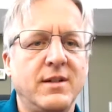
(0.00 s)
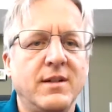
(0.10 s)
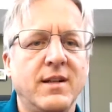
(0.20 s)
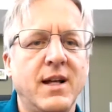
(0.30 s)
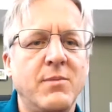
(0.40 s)

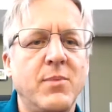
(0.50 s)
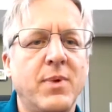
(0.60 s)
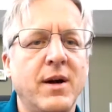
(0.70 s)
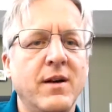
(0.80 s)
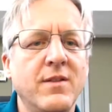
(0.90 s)
Glad to be
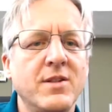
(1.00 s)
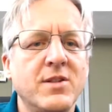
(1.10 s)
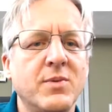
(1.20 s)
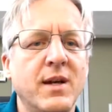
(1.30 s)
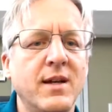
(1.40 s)
part of this
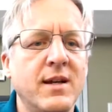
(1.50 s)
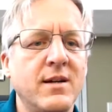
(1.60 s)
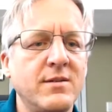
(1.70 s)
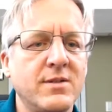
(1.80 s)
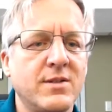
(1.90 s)
right
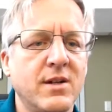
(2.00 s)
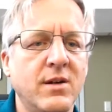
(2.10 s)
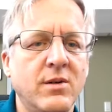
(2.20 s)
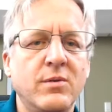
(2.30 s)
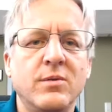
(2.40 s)
now.
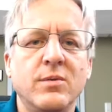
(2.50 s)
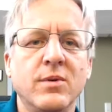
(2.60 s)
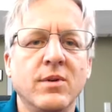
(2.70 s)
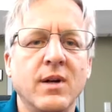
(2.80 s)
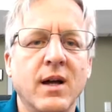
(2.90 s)
So
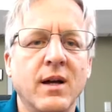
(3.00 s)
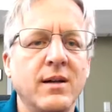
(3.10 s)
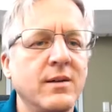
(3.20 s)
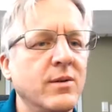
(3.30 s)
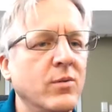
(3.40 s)
we're
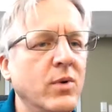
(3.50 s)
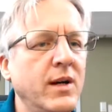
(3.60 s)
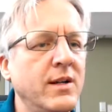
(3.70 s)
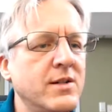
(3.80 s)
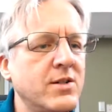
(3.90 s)

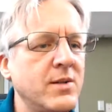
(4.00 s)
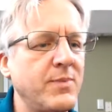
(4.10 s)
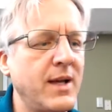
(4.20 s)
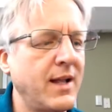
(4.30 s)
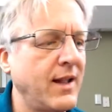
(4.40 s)
ready to ship
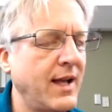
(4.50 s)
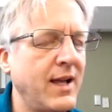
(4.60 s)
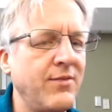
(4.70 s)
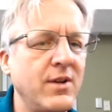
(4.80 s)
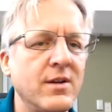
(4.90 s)
on
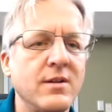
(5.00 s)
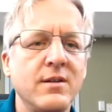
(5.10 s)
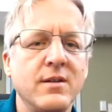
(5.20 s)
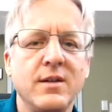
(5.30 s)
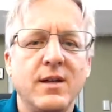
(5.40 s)
live here.
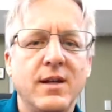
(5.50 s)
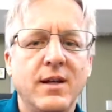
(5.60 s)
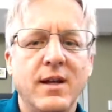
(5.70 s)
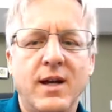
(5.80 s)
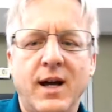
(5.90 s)

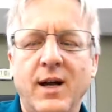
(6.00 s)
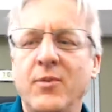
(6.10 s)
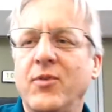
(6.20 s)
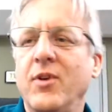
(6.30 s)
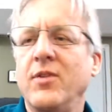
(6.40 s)

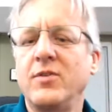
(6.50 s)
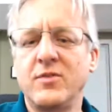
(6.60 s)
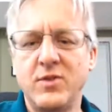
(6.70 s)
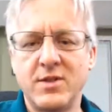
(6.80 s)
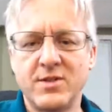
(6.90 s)
So those of
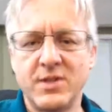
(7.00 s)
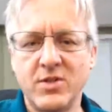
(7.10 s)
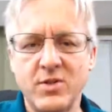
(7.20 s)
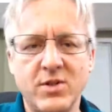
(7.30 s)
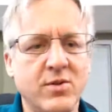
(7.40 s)
you on the Six
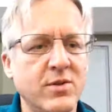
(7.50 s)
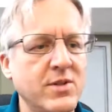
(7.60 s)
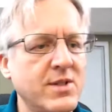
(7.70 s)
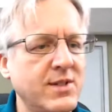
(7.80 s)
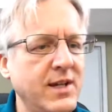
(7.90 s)
String
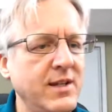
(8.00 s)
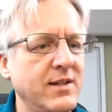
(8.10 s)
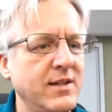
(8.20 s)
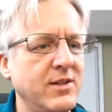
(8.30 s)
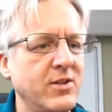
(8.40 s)
Corners site,
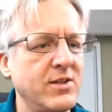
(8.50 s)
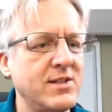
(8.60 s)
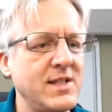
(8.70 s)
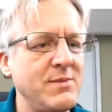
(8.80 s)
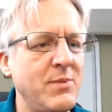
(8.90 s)
you're going to
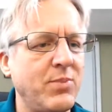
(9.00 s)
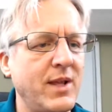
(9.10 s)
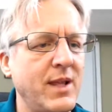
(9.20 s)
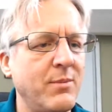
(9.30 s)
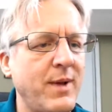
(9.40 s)
see me
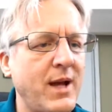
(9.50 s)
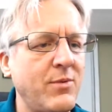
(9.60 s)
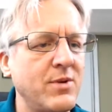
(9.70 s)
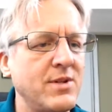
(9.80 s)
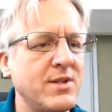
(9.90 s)
playing
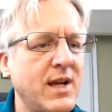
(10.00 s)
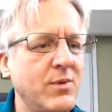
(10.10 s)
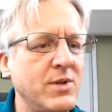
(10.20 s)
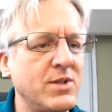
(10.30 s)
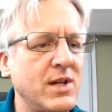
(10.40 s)
backwards. I
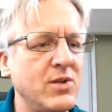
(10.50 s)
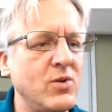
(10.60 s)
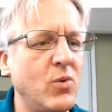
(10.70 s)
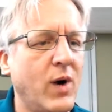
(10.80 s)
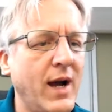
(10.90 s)
wish I knew
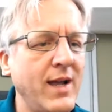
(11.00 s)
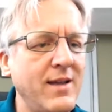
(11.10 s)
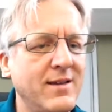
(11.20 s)
why.